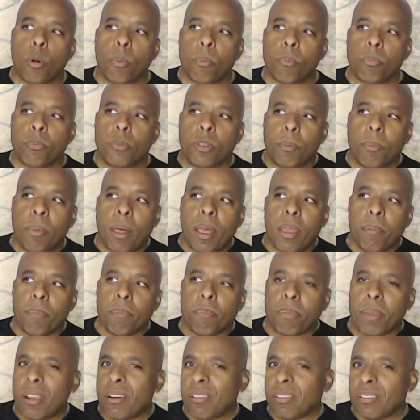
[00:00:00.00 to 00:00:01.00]
did my
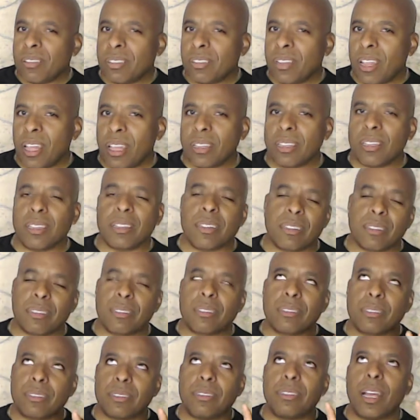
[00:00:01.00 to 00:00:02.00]
parents not
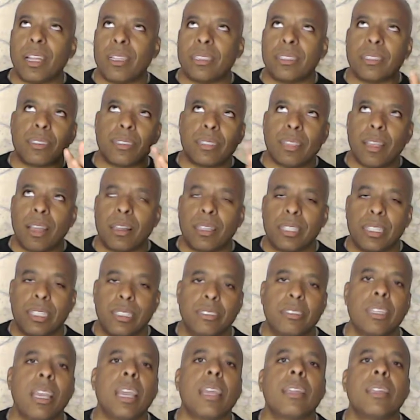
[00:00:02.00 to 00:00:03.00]
to sound
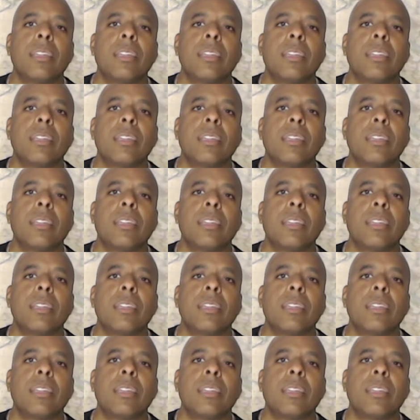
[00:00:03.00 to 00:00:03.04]
cliche,